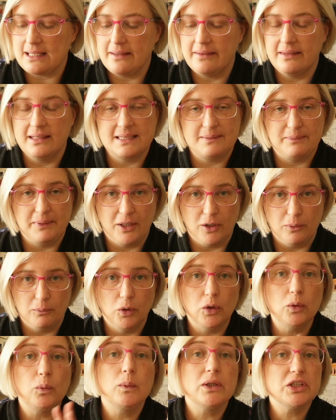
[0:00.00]
this bingo
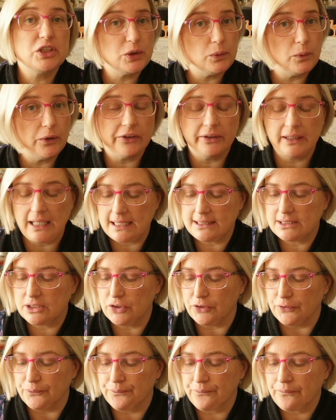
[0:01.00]
board, which you were allowed to do.